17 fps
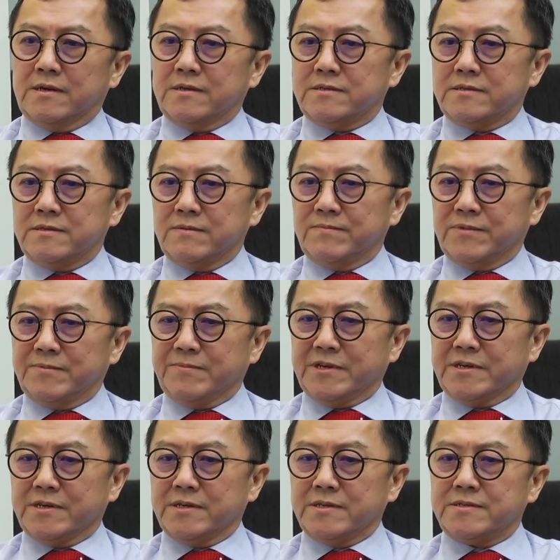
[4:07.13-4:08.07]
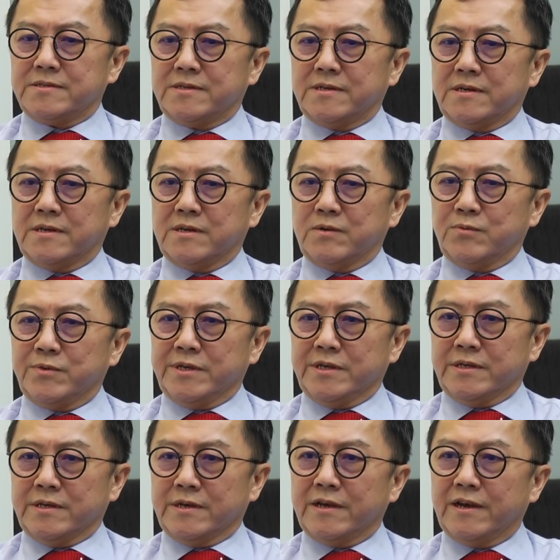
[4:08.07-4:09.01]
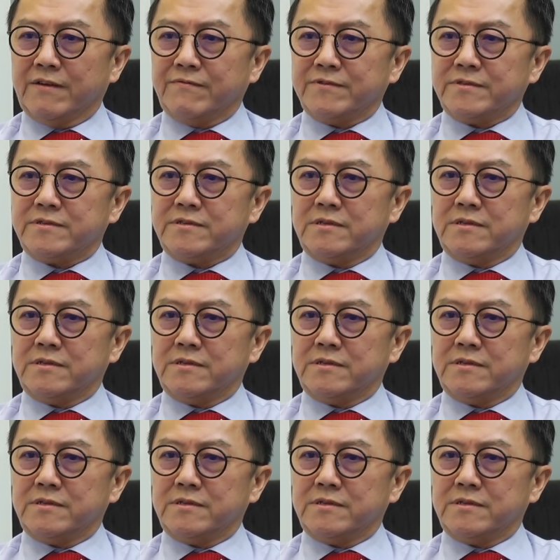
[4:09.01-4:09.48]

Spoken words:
Simply because we have